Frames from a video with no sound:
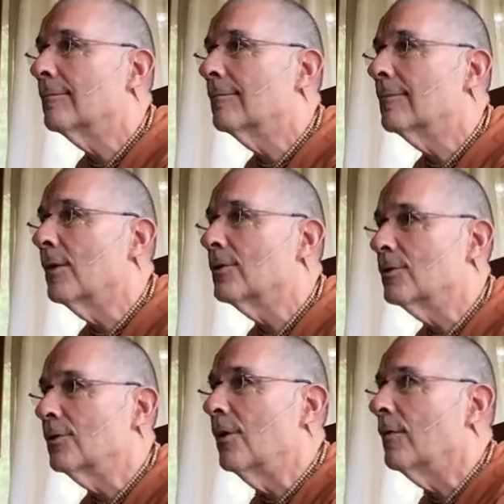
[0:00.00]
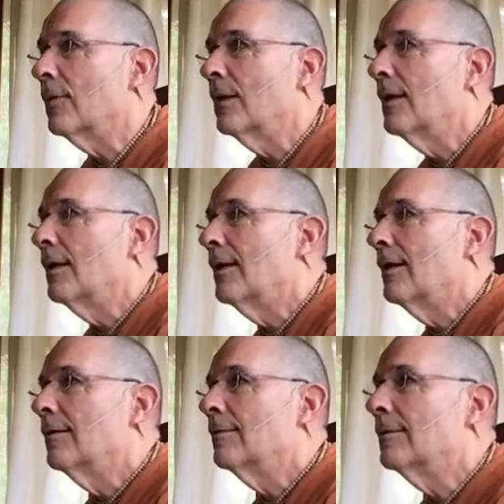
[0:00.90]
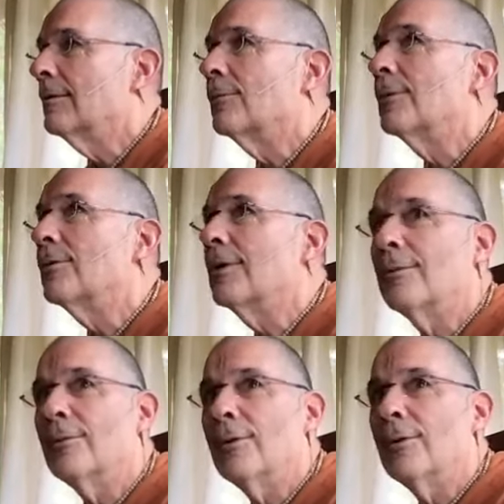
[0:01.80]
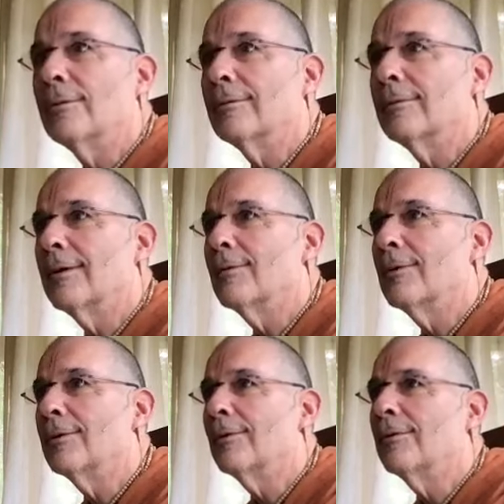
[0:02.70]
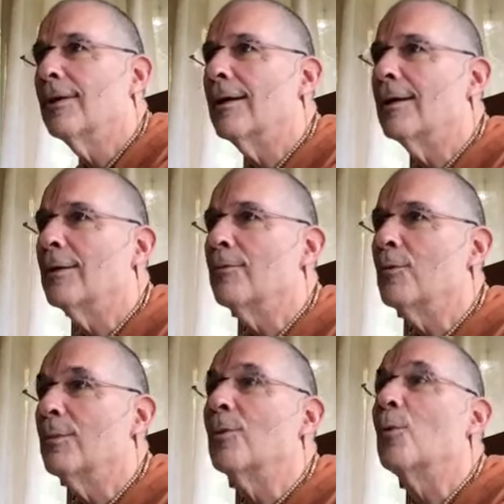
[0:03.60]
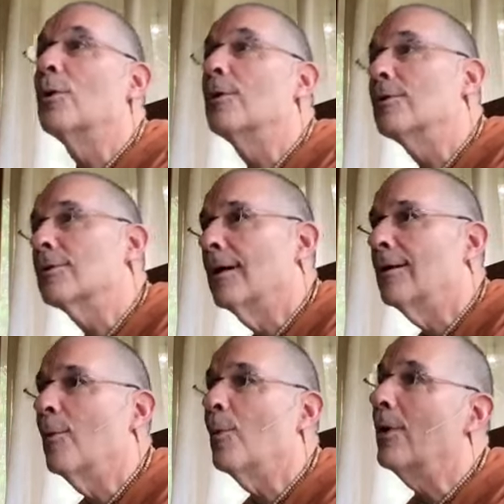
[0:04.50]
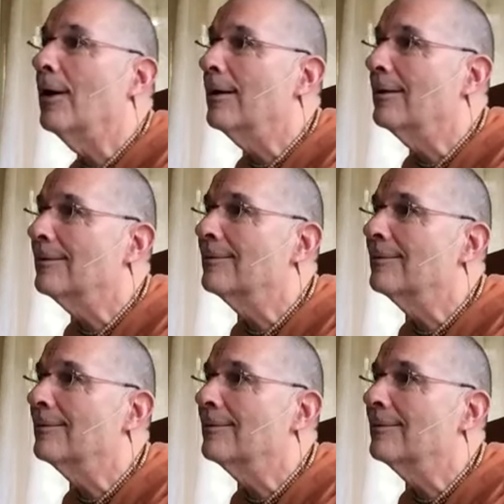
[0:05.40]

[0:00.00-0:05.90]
There's a song. What was that? I want to say I love you, but the words got in the way.